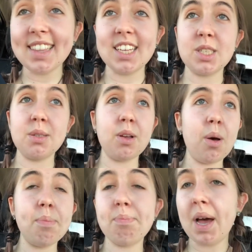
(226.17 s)
That's
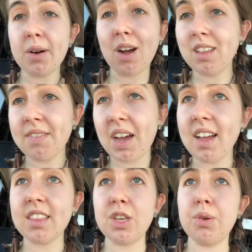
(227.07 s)
about all I've
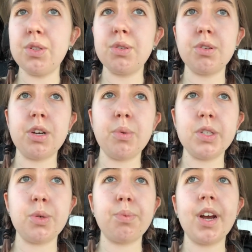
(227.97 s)
got that you can do during
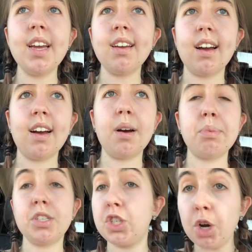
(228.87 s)
winter break, uh,
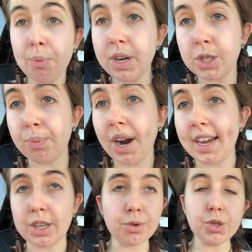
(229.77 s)
but it's your winter
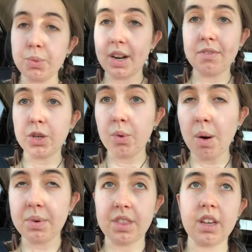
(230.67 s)
break. You do whatever you
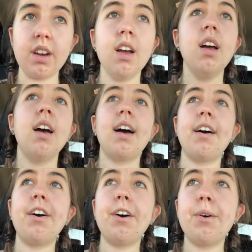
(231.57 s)
want with it.
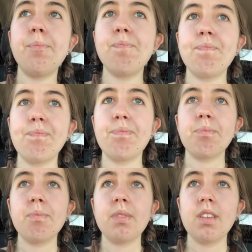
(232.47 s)
Um,
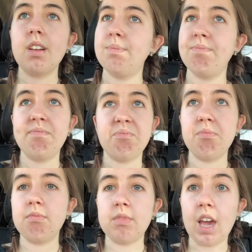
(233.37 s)

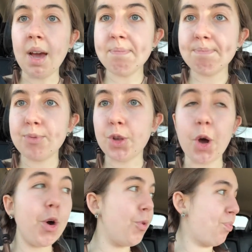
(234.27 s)
Yep,
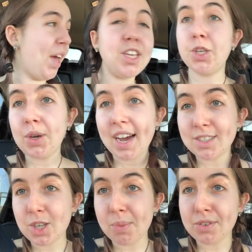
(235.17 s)
so thanks you
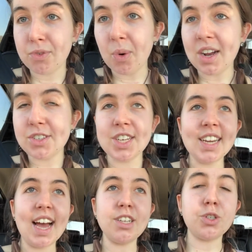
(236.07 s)
guys so much for
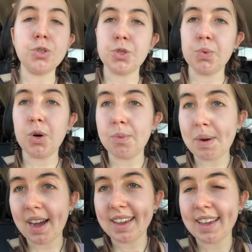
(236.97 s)
watching. As usual,
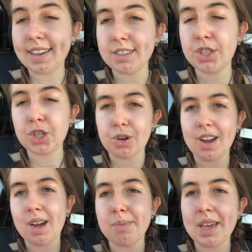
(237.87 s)
my
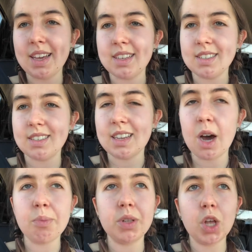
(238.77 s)
Instagram is
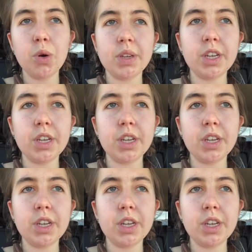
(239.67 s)
down below